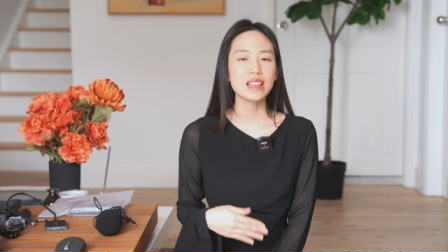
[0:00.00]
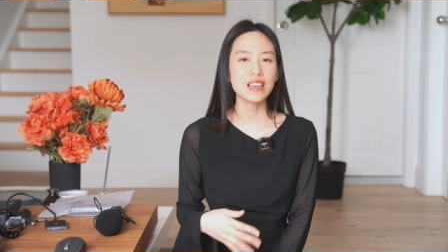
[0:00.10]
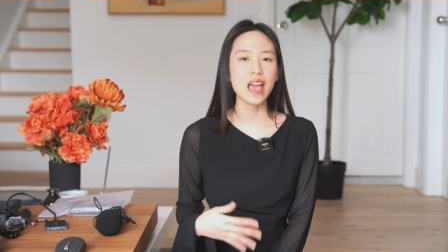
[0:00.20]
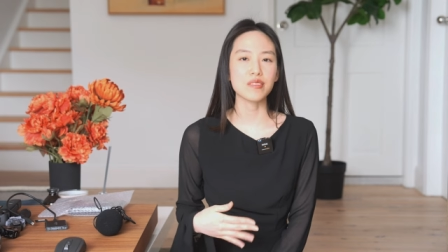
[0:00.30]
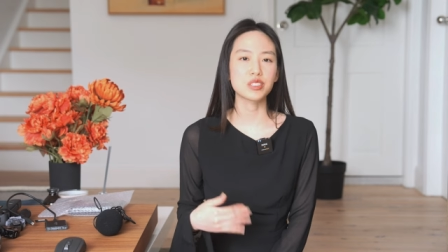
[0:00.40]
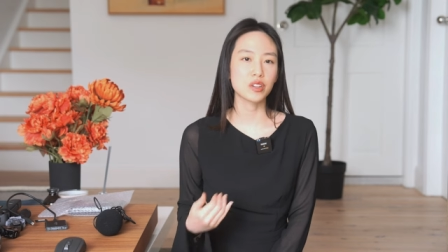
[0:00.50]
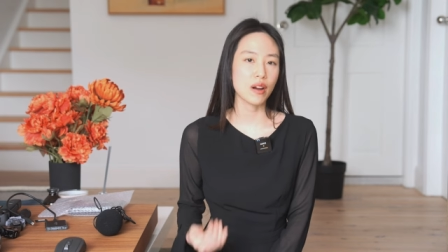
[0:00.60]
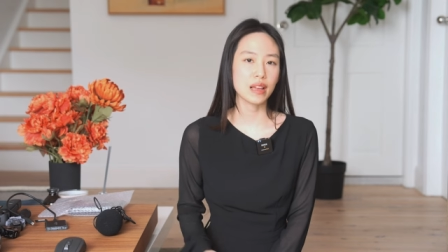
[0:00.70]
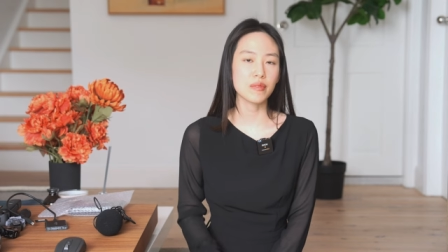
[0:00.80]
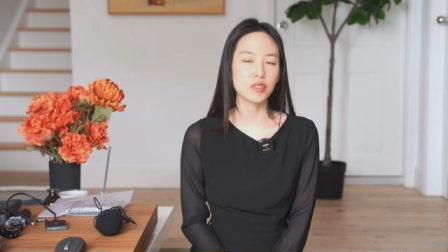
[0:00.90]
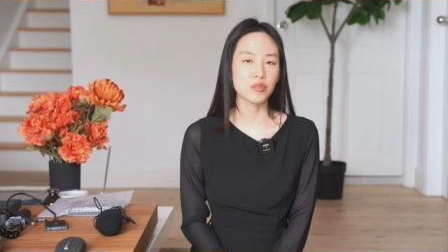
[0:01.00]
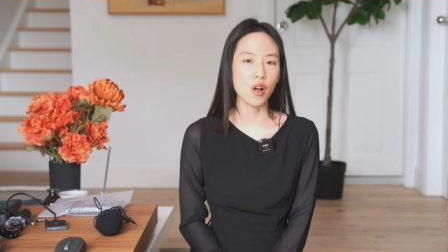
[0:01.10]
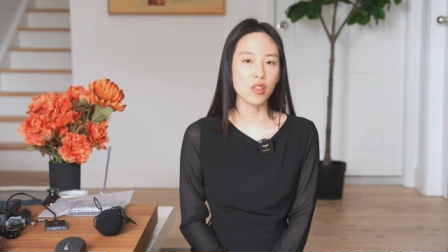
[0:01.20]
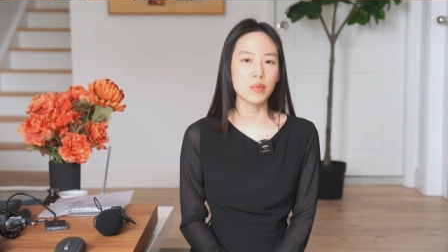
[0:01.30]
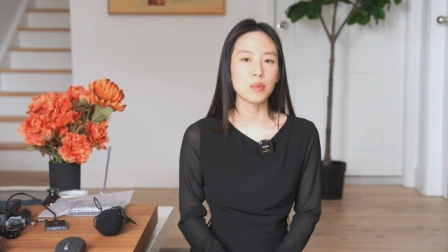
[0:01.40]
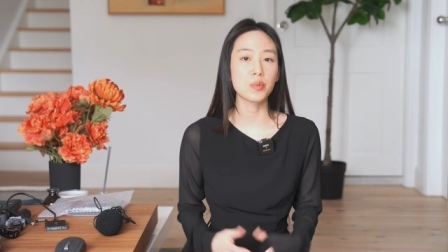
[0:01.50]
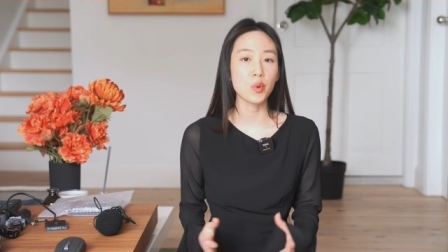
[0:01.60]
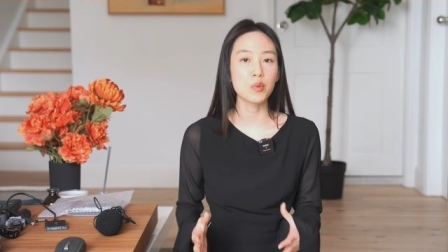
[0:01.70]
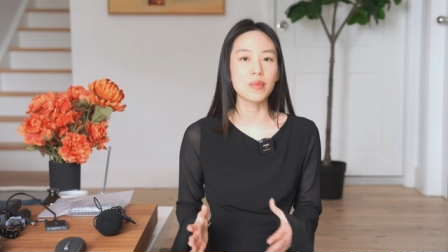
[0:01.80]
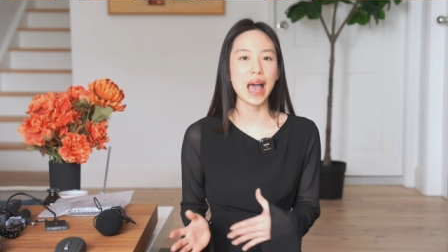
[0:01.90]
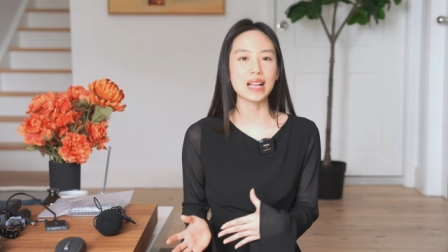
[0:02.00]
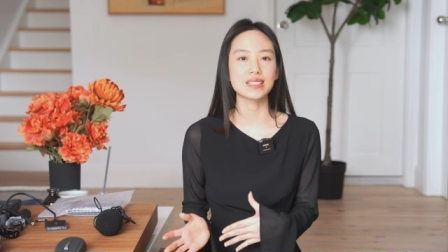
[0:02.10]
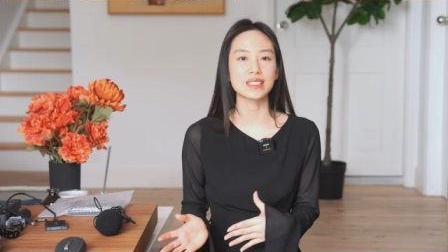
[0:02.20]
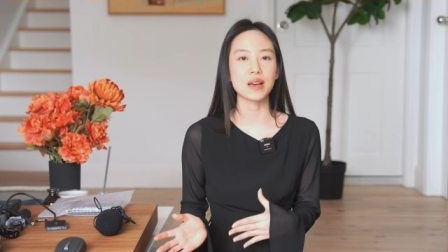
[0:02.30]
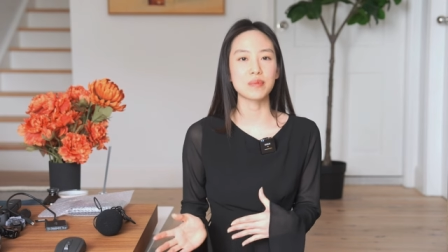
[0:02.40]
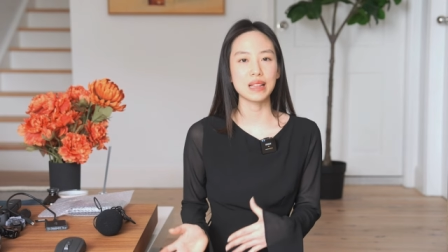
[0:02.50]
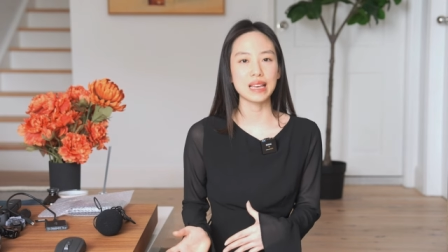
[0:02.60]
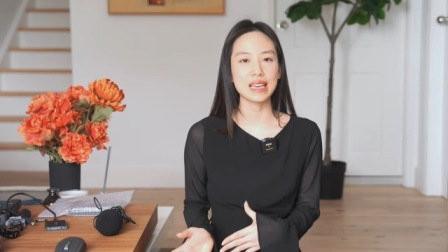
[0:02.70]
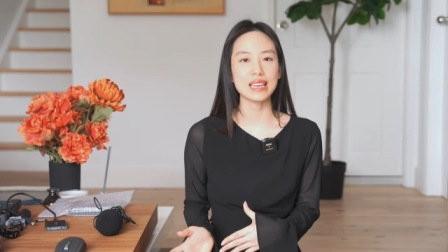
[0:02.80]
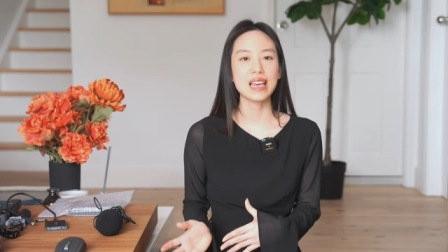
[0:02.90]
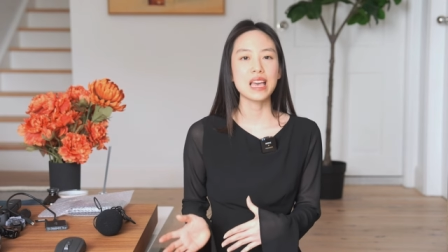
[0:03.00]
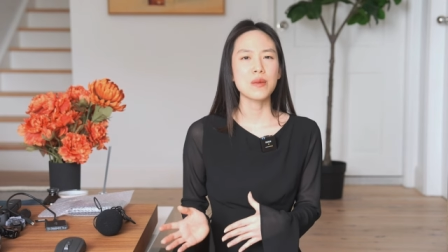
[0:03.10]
They have to crank up the volume and boom as start playing.